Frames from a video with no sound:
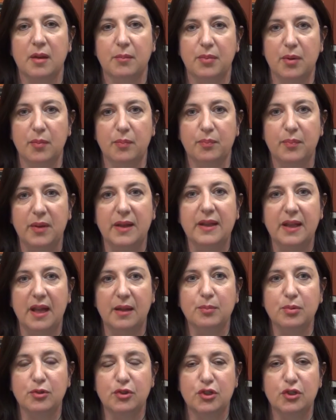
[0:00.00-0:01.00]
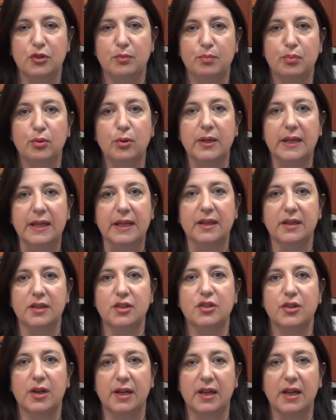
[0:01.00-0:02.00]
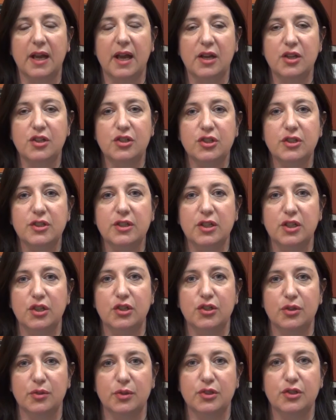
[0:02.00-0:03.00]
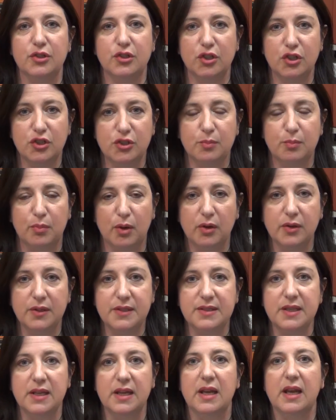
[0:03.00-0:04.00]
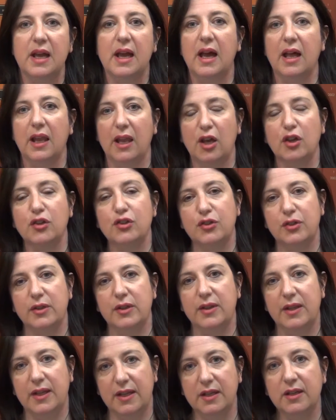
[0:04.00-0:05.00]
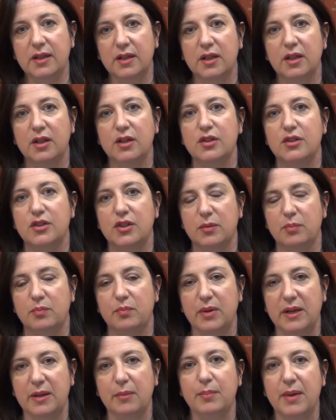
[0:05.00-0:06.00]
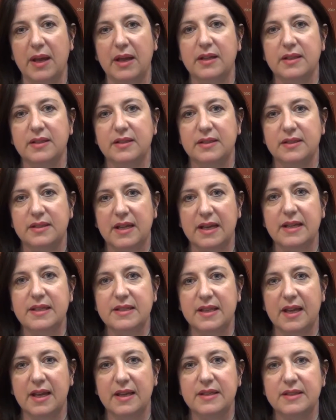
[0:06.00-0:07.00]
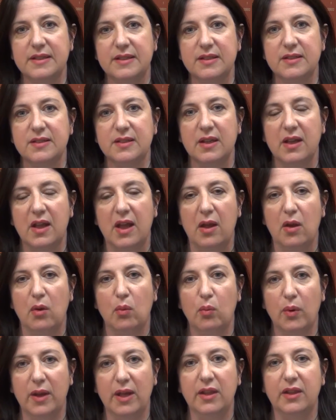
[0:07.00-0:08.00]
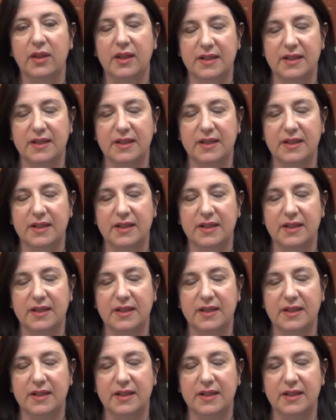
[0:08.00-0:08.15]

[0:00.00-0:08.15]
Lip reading: But being able to put in a truncation into a search box allows you then to bring back tax cases where